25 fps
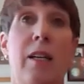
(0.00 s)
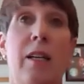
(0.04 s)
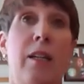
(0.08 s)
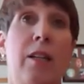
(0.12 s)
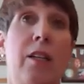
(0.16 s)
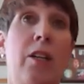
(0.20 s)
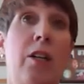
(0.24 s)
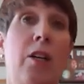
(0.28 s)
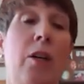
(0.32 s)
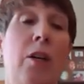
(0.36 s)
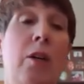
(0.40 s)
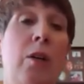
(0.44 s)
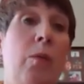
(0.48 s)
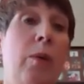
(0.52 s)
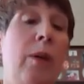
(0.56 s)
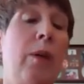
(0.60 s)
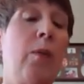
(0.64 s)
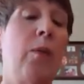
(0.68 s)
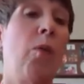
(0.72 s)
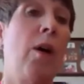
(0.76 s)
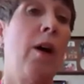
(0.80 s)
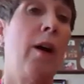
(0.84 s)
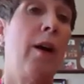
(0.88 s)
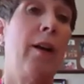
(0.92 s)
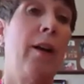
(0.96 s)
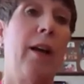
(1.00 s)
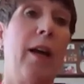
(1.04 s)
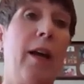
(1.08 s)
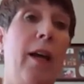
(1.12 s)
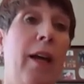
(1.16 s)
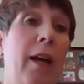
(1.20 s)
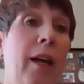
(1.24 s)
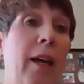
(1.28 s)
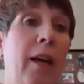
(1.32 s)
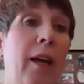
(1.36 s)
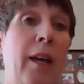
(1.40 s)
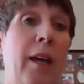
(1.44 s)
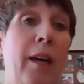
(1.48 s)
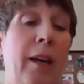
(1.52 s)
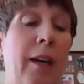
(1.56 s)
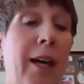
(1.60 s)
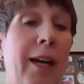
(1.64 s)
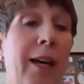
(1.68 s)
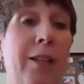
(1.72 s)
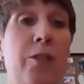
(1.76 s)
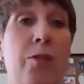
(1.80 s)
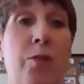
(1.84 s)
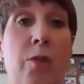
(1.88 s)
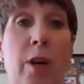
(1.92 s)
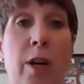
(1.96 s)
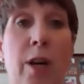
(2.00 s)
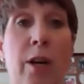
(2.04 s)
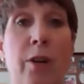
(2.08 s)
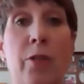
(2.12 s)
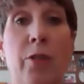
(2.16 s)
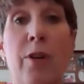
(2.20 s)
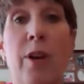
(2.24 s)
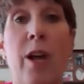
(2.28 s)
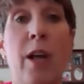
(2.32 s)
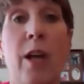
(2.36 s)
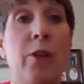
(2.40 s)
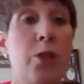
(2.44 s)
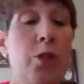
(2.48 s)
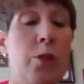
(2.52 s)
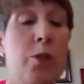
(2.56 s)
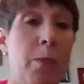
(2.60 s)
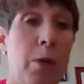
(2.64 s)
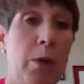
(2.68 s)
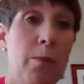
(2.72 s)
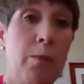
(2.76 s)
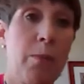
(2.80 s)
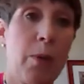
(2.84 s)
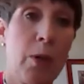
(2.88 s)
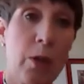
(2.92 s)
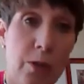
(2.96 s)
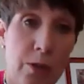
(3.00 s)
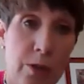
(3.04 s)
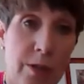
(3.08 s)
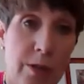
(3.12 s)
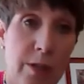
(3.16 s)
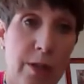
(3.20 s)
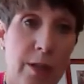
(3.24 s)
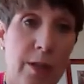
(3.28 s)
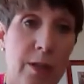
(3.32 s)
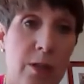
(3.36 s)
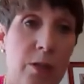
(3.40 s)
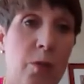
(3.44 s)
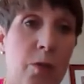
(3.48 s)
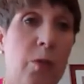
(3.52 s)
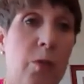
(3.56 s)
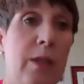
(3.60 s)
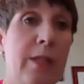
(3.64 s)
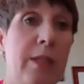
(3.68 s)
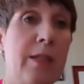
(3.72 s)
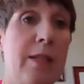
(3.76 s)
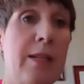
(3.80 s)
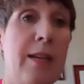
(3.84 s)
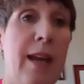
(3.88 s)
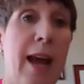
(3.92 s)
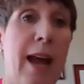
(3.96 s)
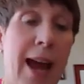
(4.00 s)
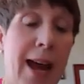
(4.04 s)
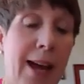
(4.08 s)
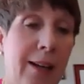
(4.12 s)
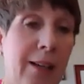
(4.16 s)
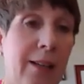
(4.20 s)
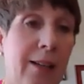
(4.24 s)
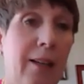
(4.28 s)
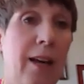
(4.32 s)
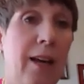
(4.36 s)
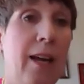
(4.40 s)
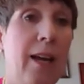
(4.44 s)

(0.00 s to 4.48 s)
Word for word: you know, we want a extra hundred dollars per person to a snack.